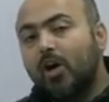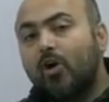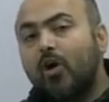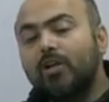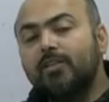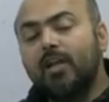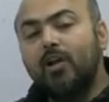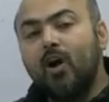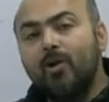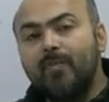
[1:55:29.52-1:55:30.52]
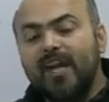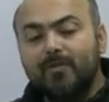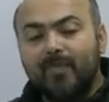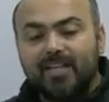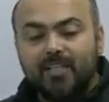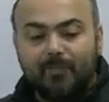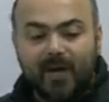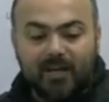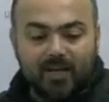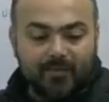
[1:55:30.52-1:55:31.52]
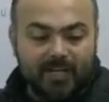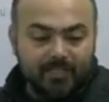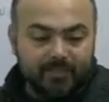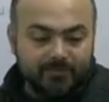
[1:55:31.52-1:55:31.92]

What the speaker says: or the law made by the parliament